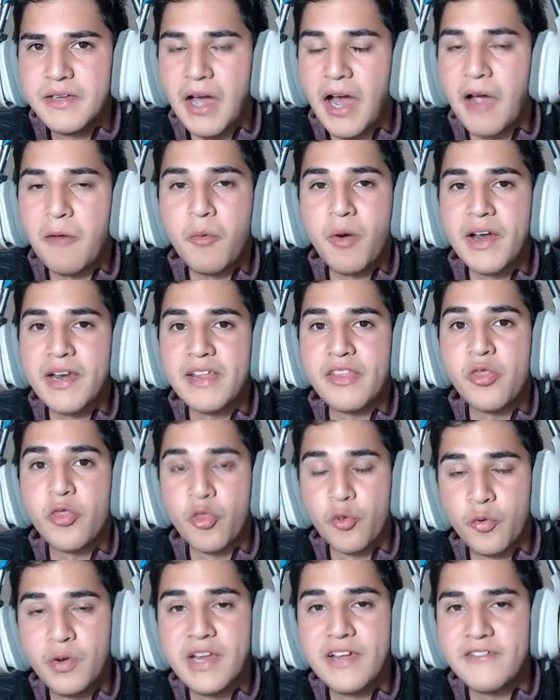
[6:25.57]
wanted
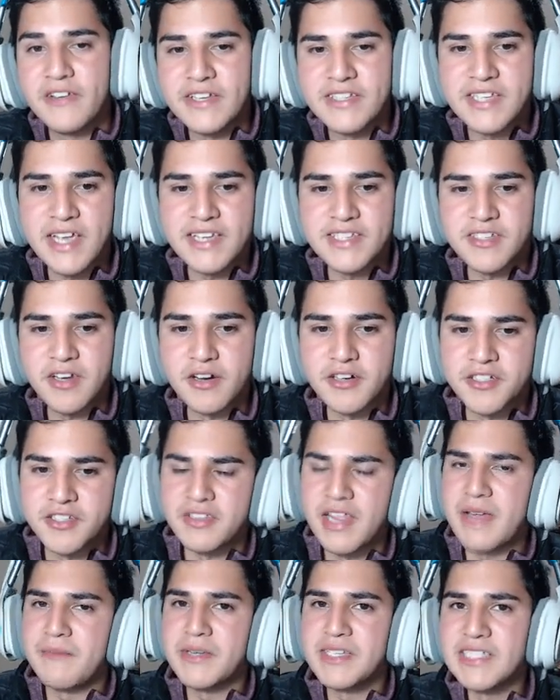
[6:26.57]
3 of his SR, so
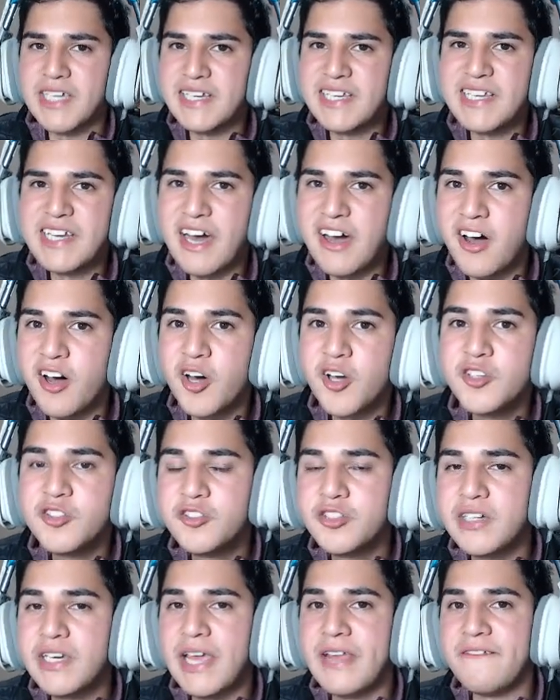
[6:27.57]
that means I need
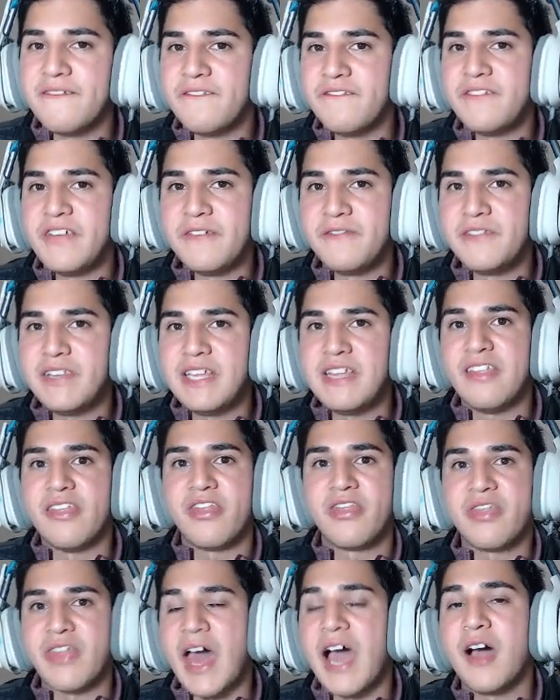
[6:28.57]

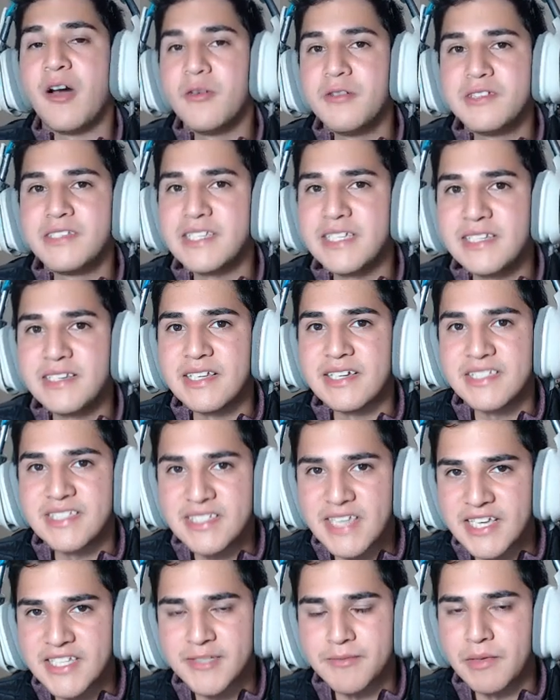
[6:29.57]
150,000
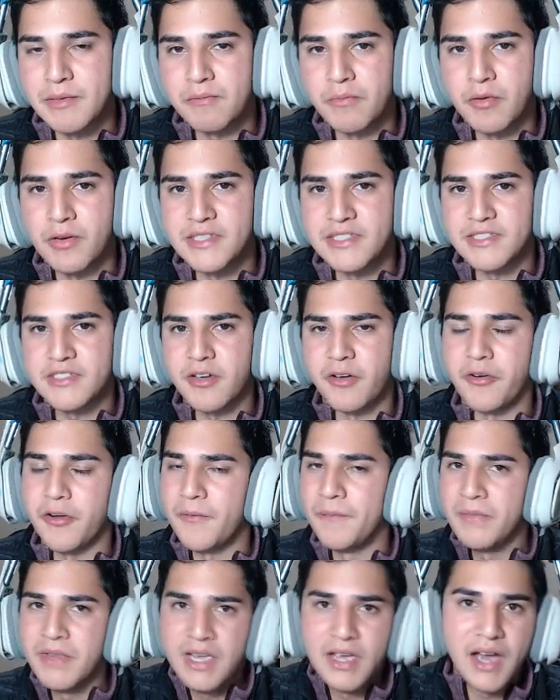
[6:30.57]
assessment points total.
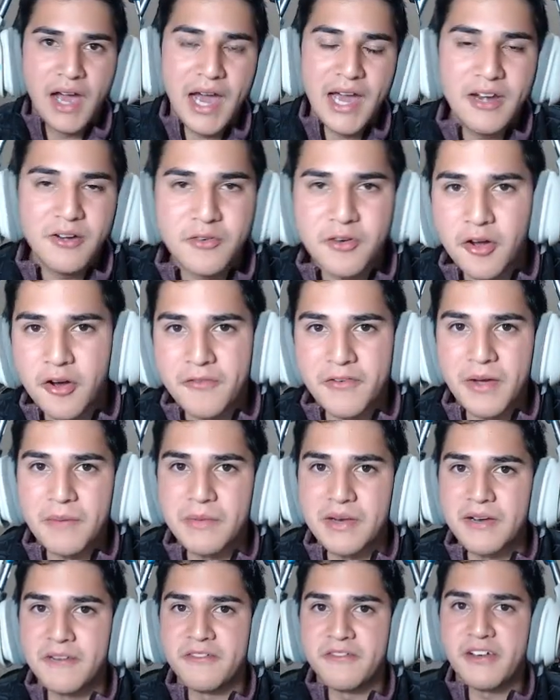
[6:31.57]
I don't know if I'm
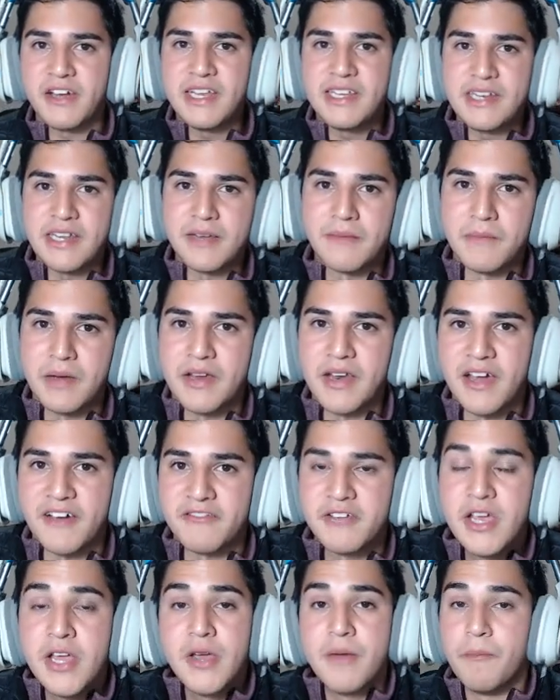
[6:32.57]
gonna fight him enough,
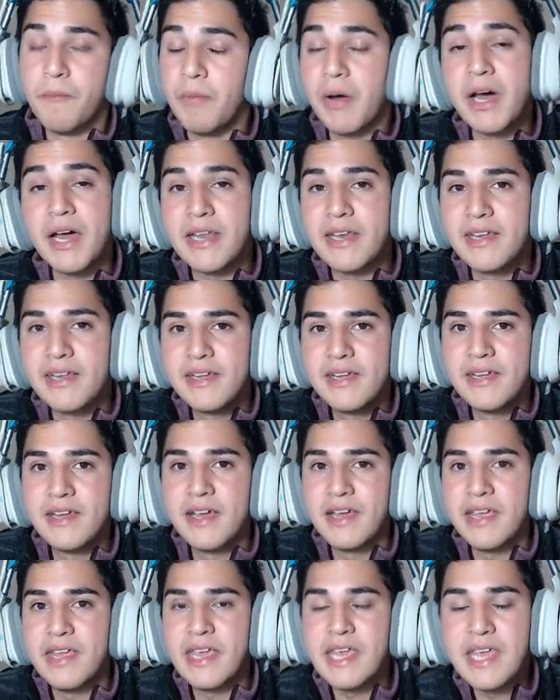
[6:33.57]
but
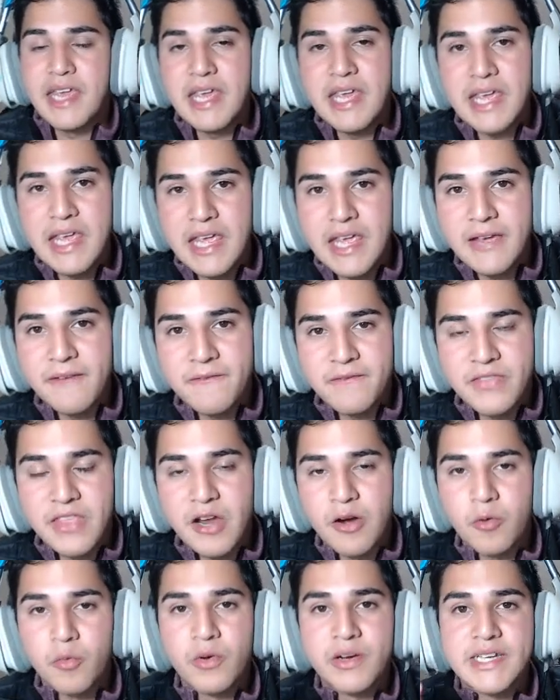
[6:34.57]
if
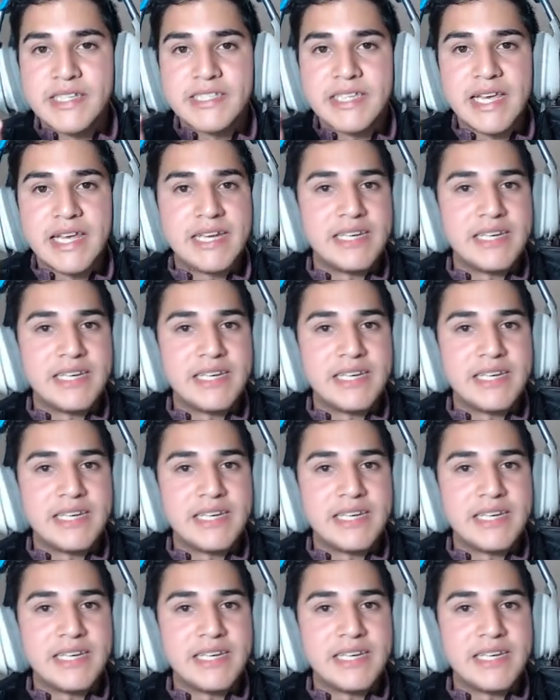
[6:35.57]
there was a